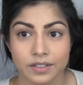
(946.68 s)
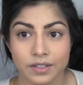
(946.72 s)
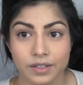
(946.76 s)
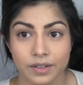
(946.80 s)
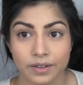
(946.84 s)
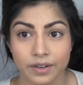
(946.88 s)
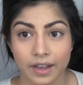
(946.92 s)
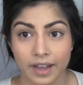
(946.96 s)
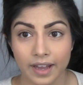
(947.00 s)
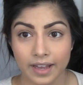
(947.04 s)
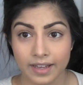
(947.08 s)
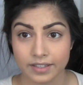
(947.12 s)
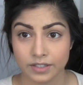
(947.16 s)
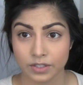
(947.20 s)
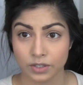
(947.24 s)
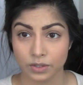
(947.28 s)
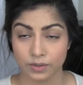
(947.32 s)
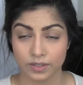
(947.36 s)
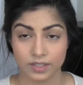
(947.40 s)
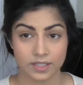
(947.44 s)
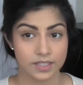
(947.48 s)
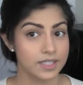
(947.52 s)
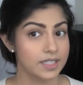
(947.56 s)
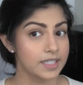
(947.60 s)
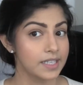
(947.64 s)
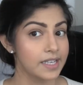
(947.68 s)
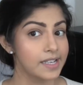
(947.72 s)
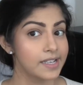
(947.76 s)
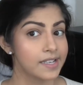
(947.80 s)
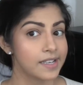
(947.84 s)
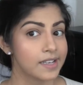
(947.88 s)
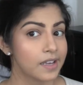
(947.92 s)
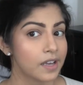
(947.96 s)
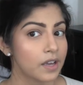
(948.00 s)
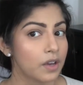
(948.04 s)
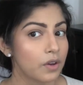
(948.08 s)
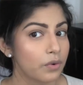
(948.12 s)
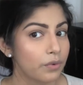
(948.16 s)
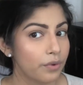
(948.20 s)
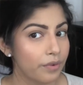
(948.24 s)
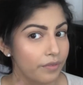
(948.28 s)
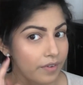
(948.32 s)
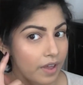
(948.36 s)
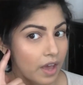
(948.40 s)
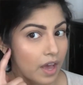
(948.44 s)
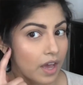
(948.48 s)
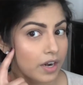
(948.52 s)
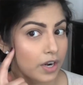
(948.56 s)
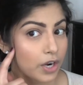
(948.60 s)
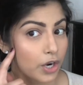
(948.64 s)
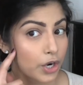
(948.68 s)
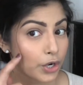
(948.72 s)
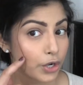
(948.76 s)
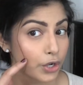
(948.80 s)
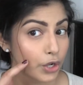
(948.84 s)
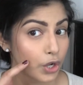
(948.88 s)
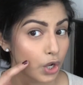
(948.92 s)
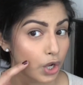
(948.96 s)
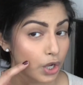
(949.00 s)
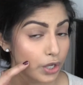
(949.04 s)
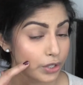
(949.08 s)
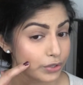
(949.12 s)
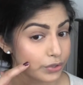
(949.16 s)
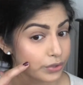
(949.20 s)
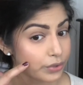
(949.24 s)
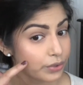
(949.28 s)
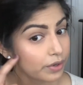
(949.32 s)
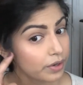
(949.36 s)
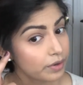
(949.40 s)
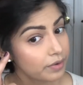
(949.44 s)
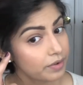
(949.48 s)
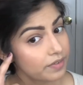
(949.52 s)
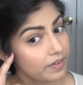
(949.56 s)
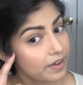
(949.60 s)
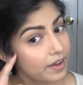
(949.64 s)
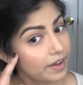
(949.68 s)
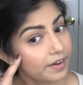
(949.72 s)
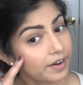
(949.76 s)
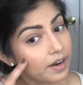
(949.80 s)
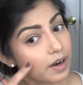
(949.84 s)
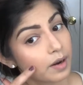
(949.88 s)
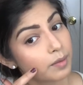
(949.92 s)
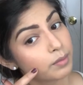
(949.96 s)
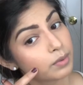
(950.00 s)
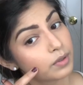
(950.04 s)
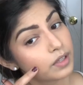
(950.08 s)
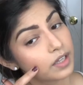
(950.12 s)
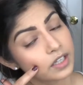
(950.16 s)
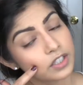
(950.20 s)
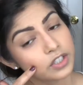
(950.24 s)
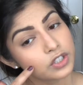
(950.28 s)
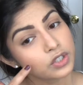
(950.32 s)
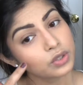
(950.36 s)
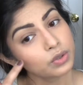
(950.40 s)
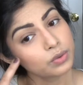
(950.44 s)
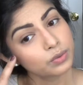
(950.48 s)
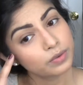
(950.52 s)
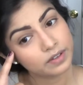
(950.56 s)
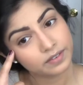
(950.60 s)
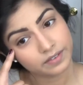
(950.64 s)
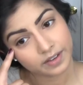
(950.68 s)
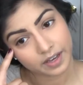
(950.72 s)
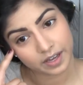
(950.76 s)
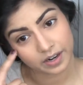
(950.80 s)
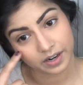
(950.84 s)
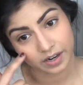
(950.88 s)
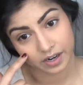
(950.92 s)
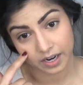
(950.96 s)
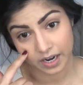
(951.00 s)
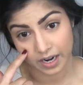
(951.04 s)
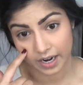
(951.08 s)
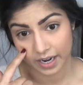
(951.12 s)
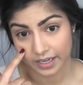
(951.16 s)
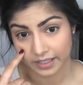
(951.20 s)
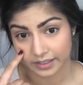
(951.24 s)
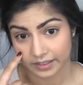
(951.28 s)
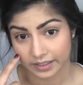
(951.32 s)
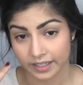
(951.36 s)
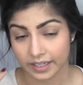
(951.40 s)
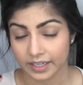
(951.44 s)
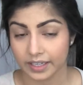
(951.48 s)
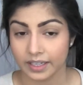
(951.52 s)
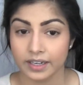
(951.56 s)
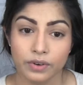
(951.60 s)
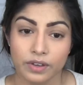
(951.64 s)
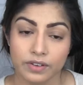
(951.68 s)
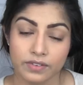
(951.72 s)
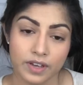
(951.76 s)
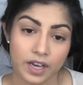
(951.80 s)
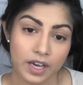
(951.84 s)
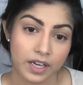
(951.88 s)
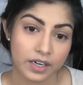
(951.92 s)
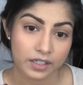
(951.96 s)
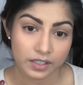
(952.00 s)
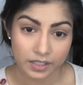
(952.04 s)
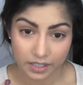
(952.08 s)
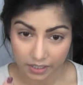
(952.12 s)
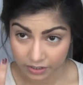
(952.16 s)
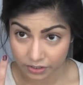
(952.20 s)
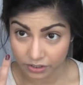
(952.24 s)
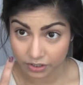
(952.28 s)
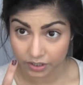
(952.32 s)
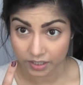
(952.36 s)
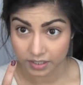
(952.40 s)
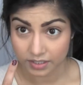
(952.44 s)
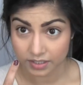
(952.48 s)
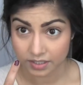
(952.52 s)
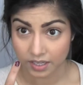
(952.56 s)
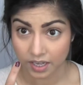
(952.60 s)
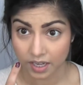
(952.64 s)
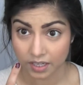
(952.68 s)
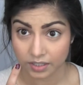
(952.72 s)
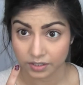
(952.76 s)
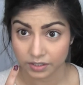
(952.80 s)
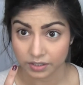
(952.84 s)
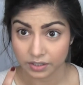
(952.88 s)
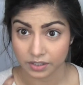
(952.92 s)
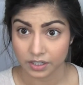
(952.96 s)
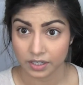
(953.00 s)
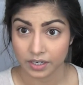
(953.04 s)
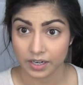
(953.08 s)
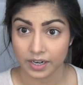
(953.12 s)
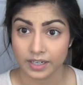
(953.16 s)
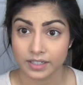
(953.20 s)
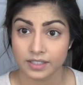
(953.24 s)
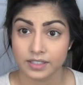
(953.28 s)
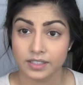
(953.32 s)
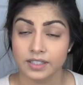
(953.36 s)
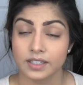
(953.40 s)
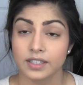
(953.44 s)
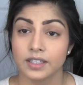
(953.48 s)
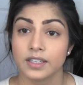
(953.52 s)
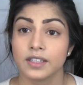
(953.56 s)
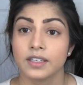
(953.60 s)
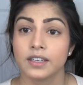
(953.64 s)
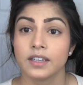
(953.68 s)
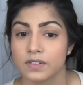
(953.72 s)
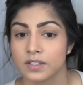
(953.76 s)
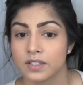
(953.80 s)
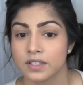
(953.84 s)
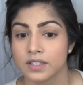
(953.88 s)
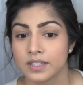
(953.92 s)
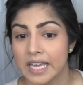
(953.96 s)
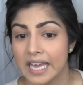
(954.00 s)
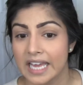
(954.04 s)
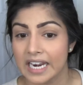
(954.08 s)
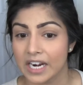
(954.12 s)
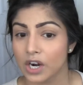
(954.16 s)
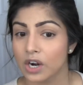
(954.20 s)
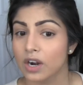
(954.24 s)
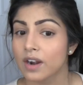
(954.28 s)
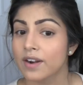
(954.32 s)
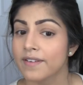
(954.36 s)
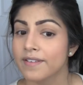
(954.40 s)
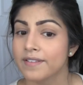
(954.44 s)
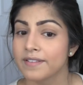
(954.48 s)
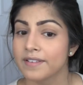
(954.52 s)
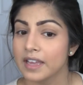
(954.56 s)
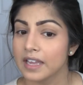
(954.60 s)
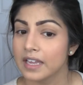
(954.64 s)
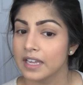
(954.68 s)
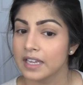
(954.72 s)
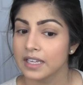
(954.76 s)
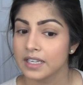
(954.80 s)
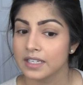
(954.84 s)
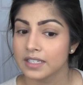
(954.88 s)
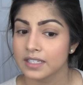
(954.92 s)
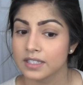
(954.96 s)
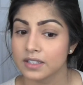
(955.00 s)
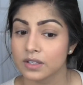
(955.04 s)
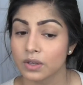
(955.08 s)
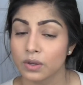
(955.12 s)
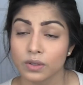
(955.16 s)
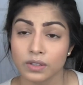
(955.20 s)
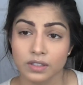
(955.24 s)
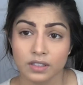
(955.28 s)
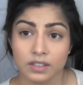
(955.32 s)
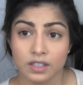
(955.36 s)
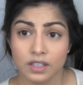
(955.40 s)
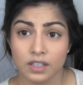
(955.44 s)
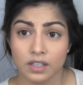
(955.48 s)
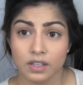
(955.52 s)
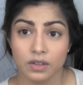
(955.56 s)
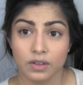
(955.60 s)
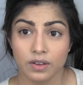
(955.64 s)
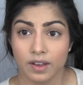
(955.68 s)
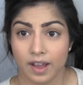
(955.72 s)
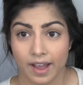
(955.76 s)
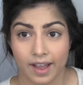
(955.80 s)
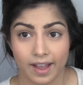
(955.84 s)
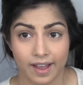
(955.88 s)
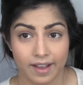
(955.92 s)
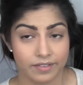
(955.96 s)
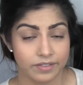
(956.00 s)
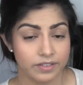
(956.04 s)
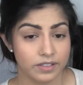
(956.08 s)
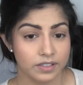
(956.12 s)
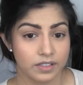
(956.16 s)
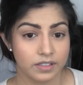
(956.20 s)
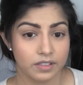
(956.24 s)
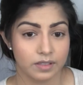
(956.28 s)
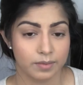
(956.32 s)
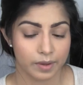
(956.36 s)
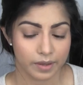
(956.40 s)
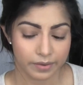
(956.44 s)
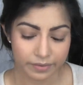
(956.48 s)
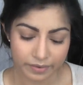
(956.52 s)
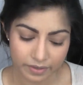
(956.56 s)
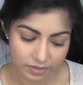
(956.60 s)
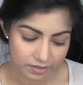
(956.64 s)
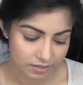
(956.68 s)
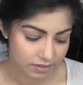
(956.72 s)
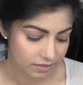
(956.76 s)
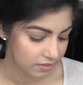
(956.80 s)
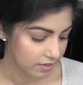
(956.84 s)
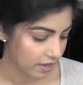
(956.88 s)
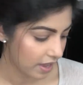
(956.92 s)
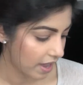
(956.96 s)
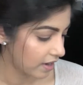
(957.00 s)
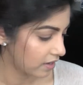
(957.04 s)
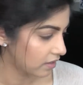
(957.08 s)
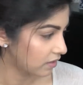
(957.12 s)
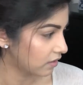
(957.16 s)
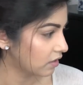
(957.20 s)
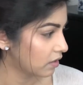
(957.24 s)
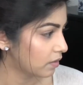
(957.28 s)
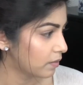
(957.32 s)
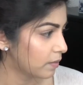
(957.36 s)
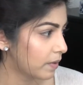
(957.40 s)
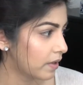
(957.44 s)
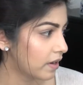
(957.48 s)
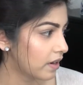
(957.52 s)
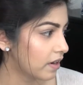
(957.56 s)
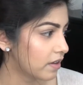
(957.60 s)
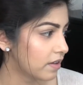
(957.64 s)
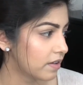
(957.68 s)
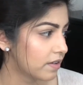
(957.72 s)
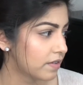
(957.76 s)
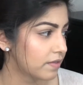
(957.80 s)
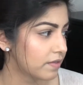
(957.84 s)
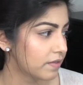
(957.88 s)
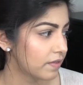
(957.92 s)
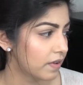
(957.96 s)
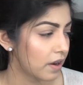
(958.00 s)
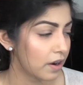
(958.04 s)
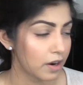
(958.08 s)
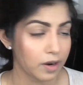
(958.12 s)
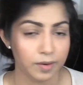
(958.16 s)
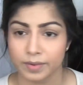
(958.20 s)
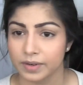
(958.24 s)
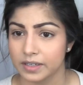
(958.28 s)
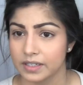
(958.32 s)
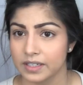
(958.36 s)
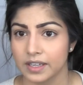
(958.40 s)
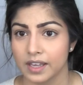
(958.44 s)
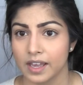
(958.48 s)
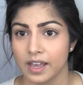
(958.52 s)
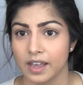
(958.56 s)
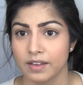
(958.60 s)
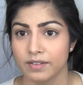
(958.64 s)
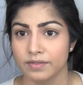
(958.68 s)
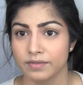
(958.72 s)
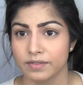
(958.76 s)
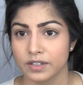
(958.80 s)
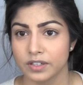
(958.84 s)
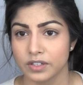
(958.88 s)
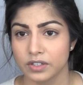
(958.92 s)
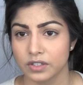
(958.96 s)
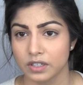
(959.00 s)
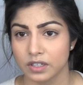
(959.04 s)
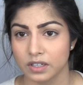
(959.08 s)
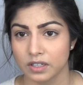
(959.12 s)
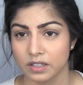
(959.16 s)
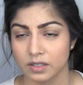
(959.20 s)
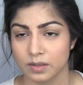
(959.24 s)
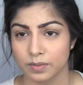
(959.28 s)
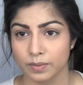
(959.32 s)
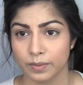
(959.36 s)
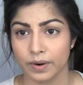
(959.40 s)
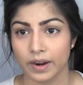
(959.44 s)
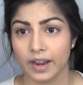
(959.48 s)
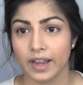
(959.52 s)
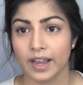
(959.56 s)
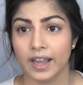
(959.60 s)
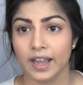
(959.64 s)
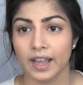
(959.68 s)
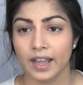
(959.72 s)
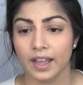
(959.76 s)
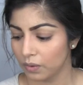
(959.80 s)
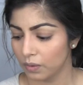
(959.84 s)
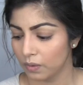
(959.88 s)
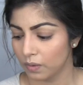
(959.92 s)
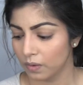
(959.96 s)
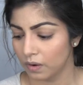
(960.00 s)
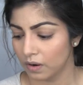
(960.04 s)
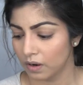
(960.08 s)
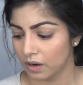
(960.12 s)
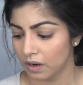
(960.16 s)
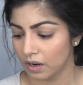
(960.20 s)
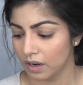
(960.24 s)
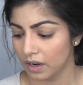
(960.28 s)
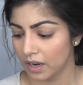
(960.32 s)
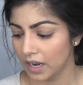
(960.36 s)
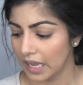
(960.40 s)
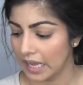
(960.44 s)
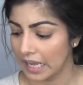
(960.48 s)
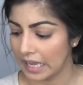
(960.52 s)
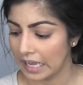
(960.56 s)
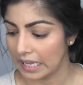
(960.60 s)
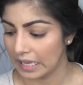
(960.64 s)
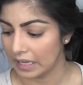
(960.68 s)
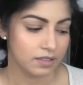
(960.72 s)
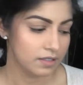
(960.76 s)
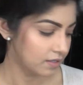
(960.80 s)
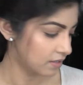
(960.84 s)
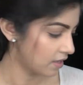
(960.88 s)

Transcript: So as you can see, we've got our contour, we've got our blush, we've got our highlight, we've got our under eyes color corrected, set our face. The only thing I haven't done to my face is add a little bit of Urban Decay finishing spray or a